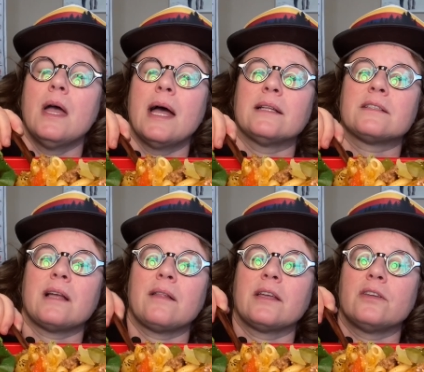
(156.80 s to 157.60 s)
And it's
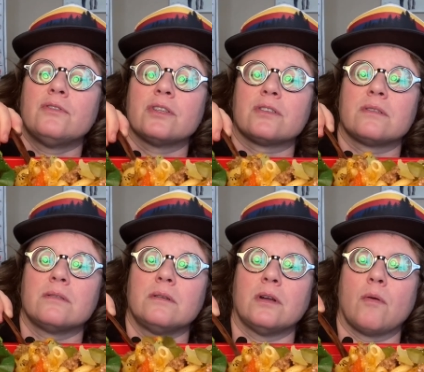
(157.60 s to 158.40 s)
not like you
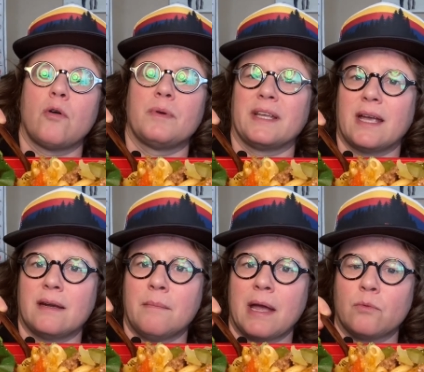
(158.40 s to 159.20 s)
just, open a
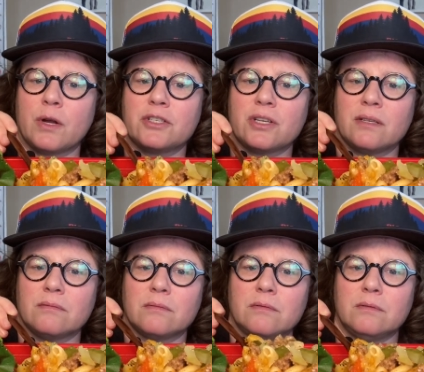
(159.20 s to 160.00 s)
can of manwich
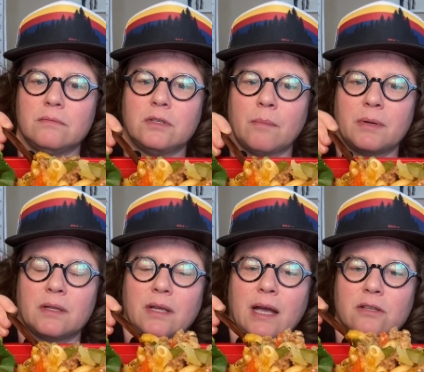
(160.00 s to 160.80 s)
and dump it
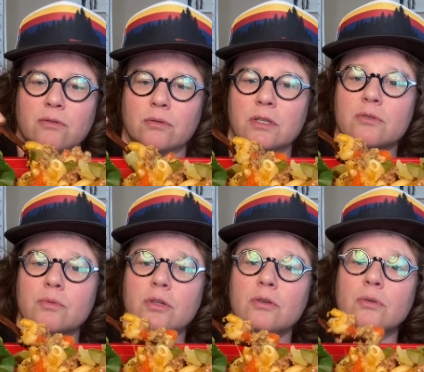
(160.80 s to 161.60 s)
in the casserole dish
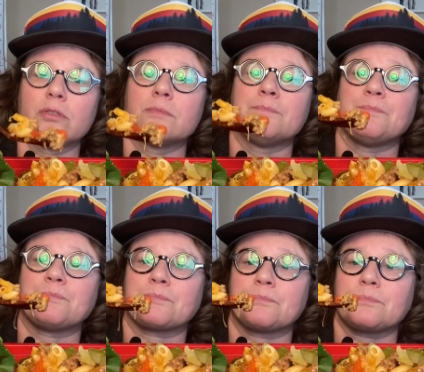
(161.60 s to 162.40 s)
with the noodles.
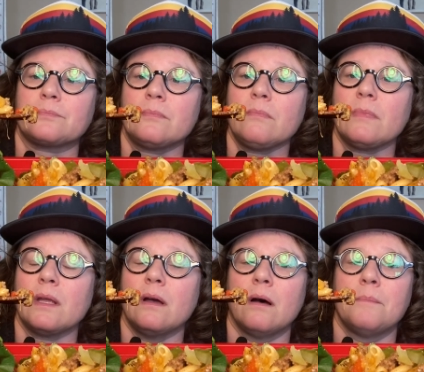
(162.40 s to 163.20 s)

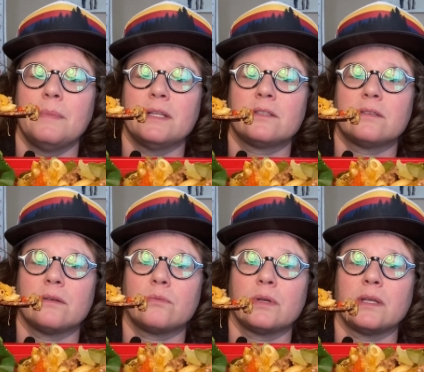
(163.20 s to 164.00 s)
It's
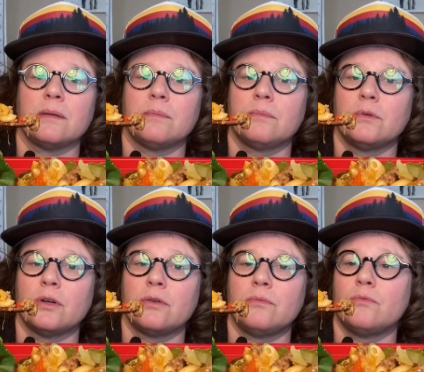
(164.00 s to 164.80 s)
a really
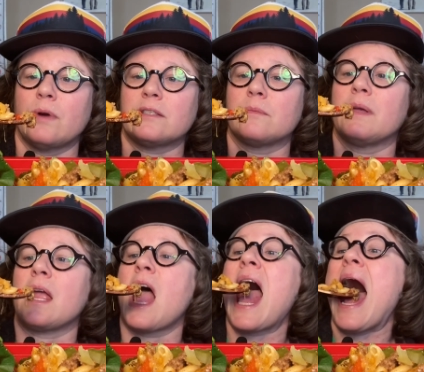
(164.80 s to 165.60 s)
good
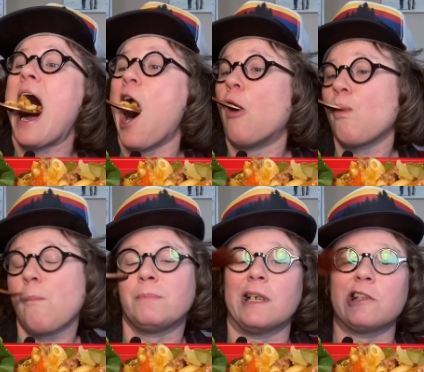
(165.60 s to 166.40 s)
recipe.
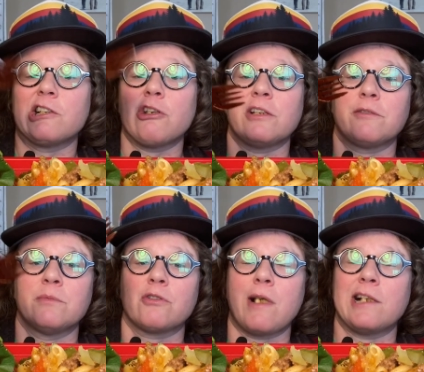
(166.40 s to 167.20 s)
You make the sauce from
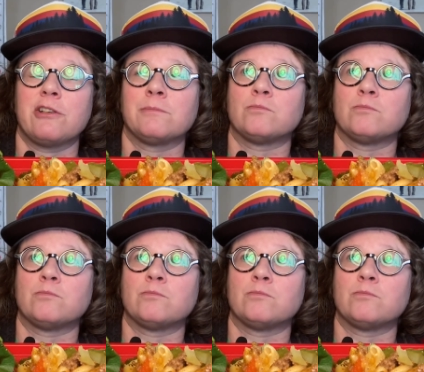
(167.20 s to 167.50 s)
scratch.